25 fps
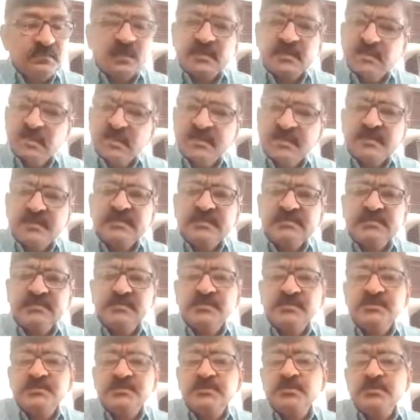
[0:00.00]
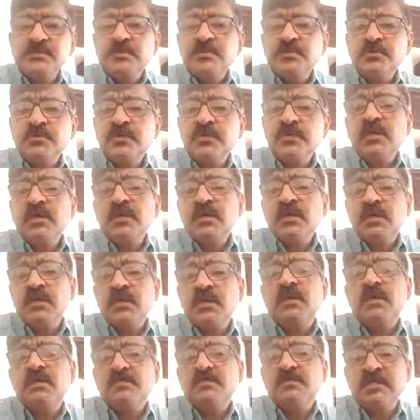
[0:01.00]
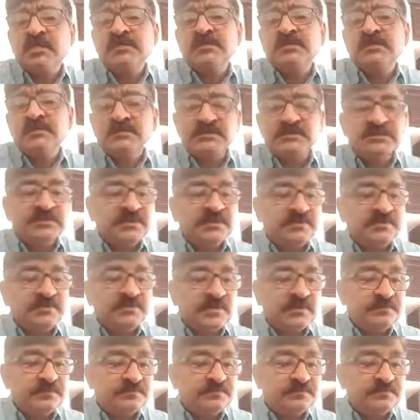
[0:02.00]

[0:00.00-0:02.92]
Then it extends into the margin gingiva.